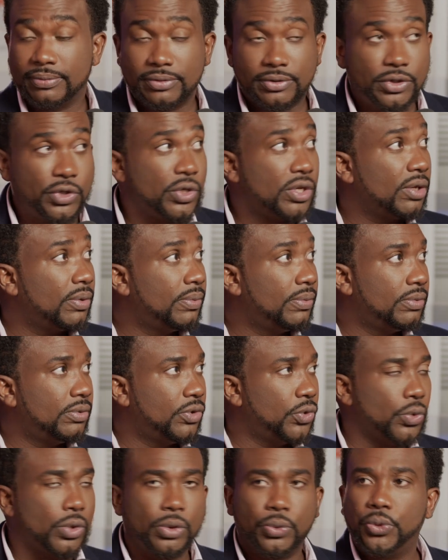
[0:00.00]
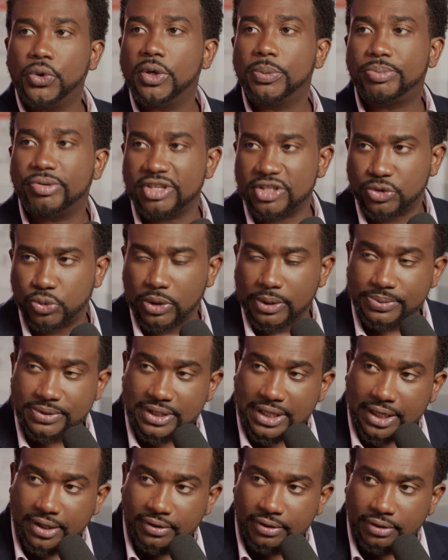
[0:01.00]
you could do a WordPress
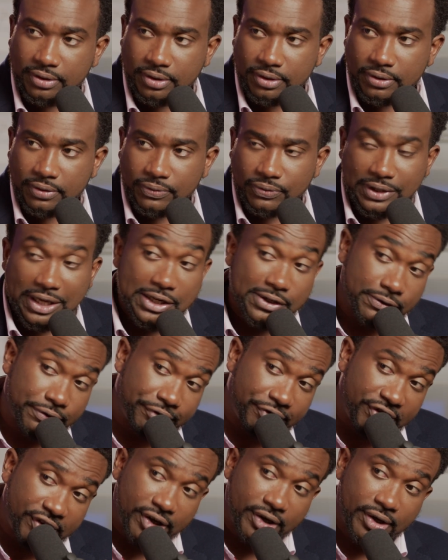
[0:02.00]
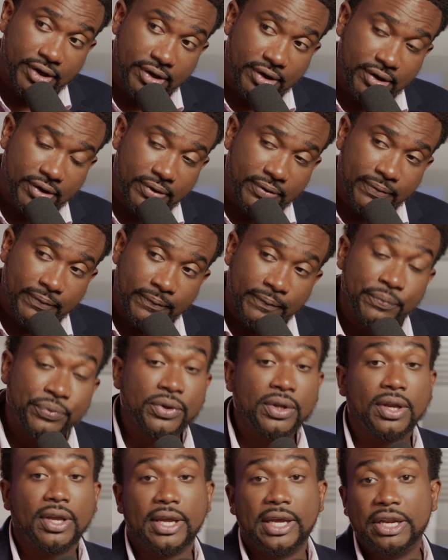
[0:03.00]
website, that's free.
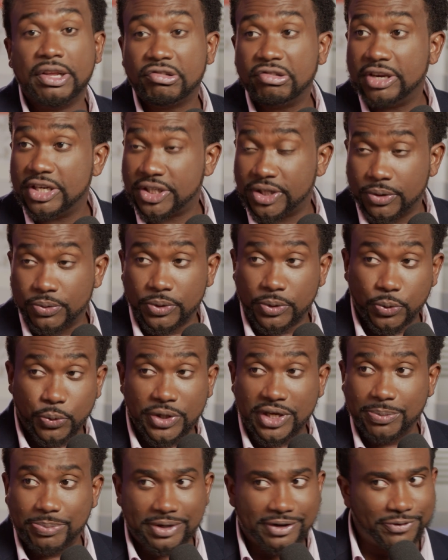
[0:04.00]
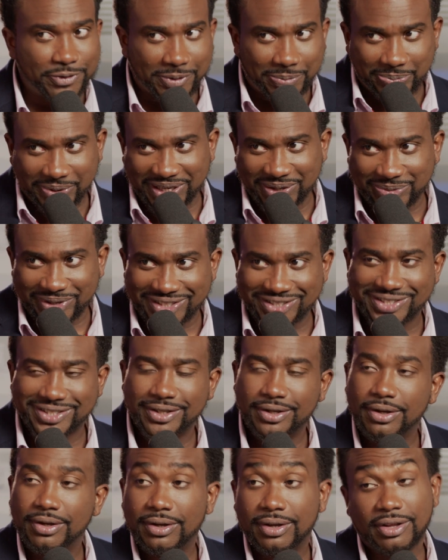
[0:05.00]
Integration with WiPay for payments,
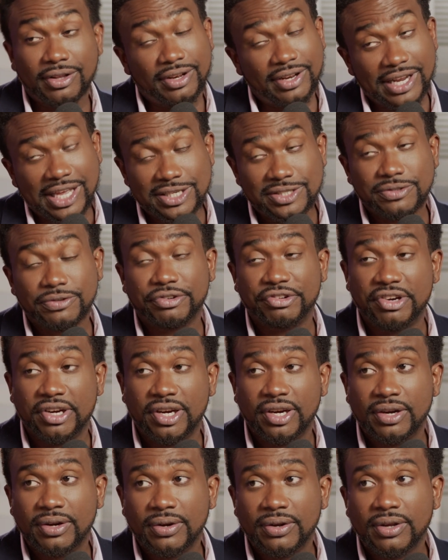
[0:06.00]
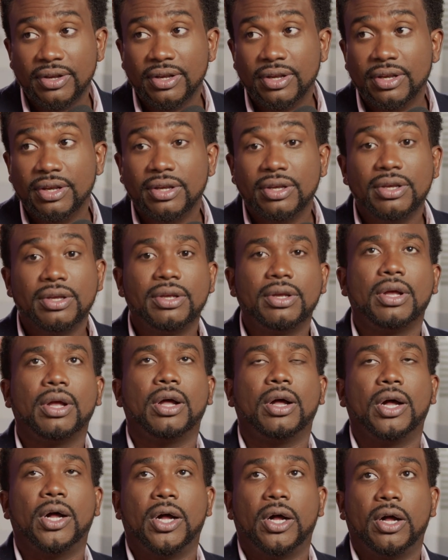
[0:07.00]
that's free.
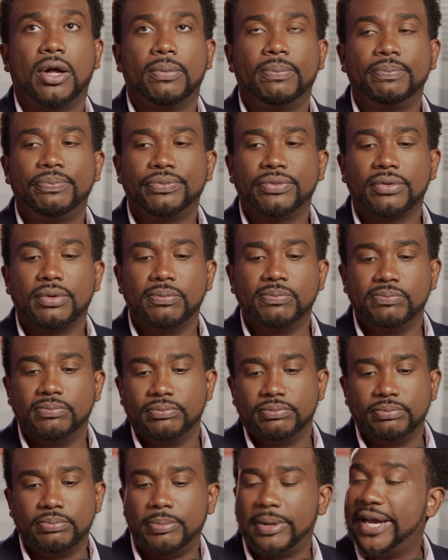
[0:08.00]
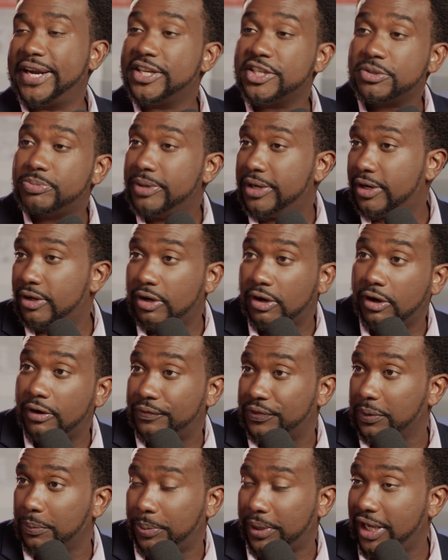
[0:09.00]
Um, management of
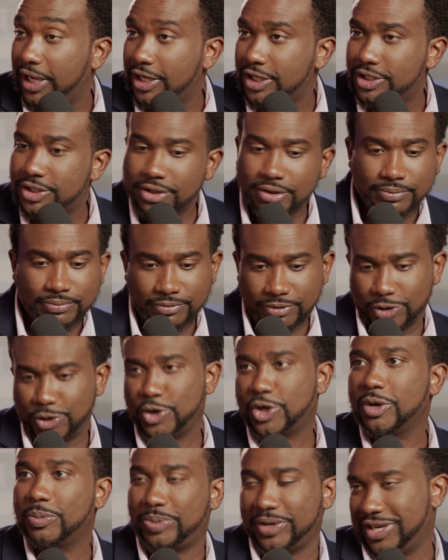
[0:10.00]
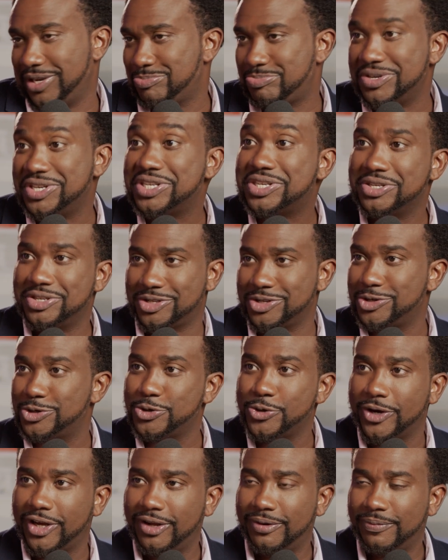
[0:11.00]
the page, you could pay a person to
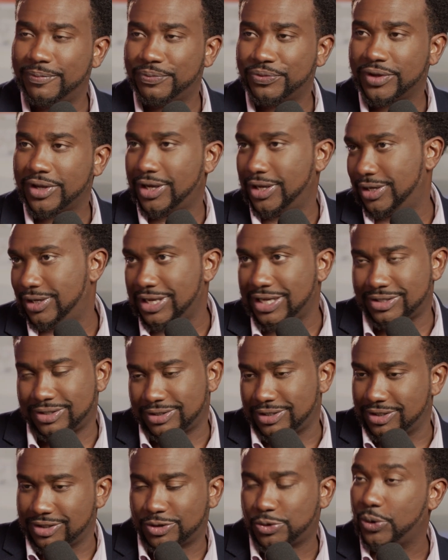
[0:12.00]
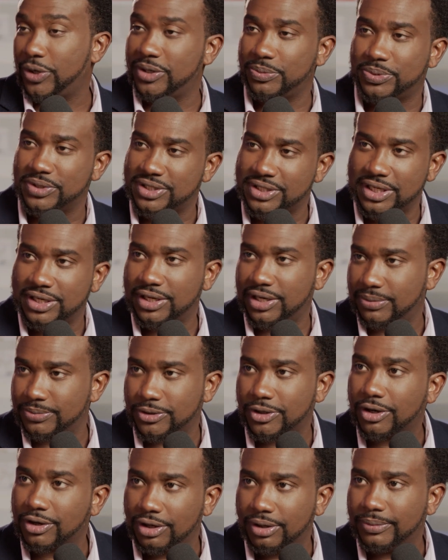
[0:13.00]
do it. And that's the 20% that I'm
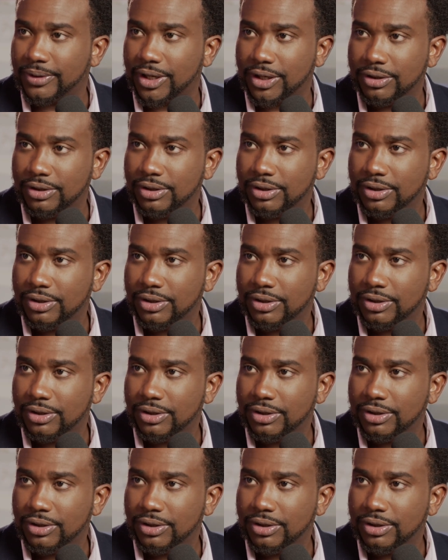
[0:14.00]
talking about.